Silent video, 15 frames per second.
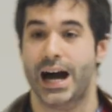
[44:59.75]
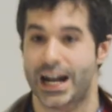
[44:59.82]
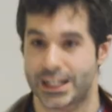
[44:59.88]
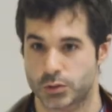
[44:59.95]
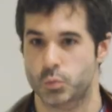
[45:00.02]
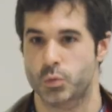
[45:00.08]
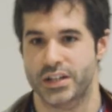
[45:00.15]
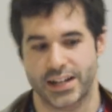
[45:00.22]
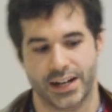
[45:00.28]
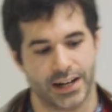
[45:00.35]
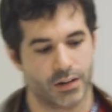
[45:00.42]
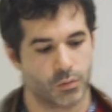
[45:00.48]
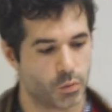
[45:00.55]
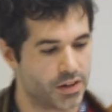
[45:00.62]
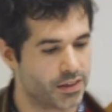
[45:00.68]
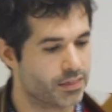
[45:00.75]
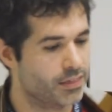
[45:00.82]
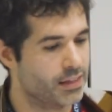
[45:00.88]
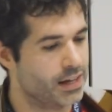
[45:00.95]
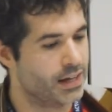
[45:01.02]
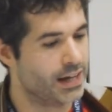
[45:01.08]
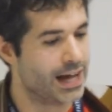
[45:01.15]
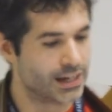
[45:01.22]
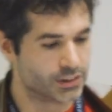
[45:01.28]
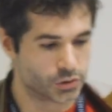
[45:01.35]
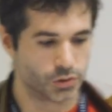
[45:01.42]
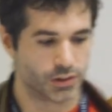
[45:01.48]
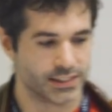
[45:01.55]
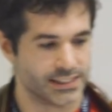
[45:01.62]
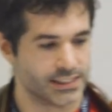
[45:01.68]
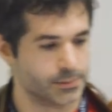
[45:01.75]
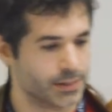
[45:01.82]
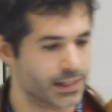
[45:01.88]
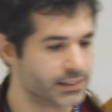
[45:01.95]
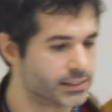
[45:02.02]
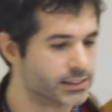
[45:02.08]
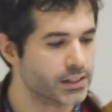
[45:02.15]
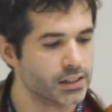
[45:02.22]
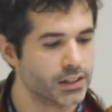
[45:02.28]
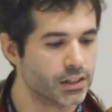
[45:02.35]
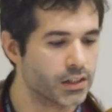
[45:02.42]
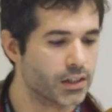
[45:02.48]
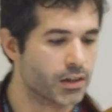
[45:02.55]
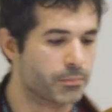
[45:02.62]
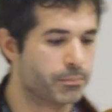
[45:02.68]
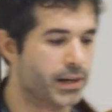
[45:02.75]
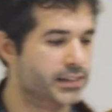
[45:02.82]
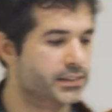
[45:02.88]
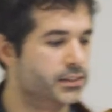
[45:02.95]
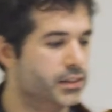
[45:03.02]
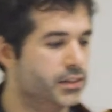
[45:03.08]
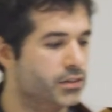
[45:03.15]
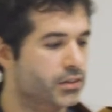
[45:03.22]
as we are with the actual CMAC. But you